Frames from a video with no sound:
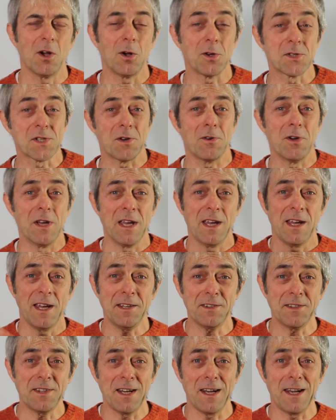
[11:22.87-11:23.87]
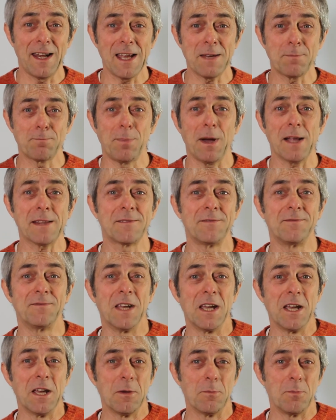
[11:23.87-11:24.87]
Also, hit the like
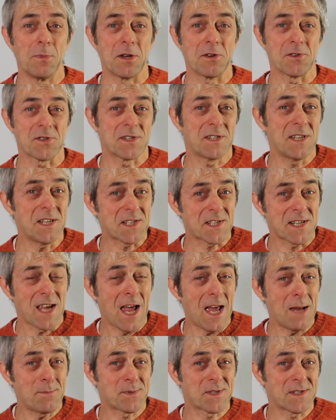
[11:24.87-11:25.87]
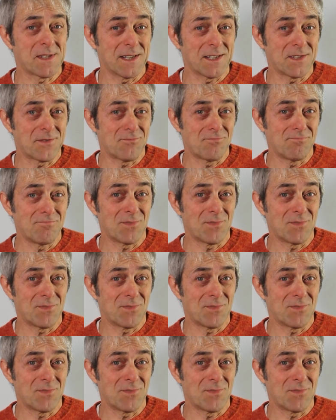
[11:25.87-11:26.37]
button because this helps the